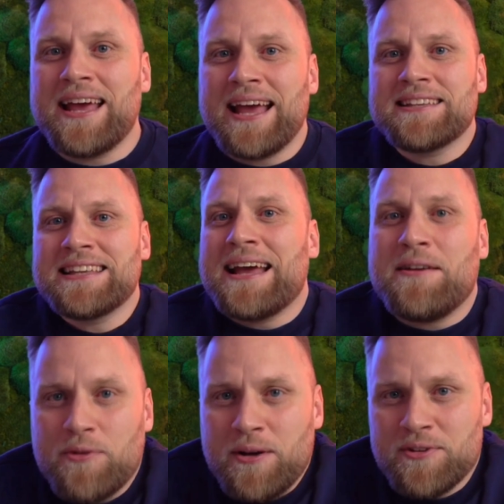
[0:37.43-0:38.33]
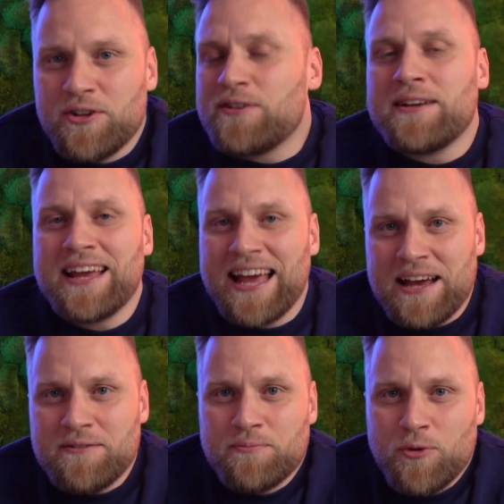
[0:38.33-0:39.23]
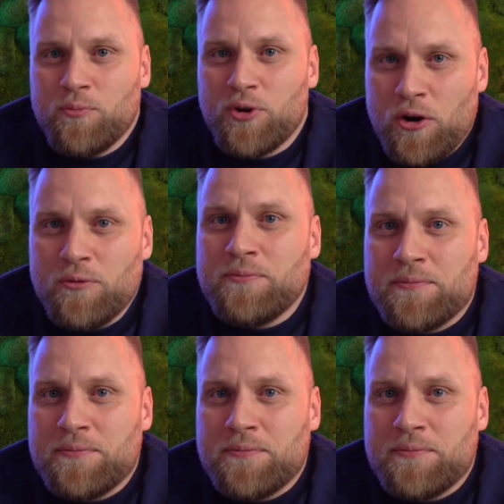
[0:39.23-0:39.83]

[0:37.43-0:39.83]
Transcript: And Lexware because they have, well,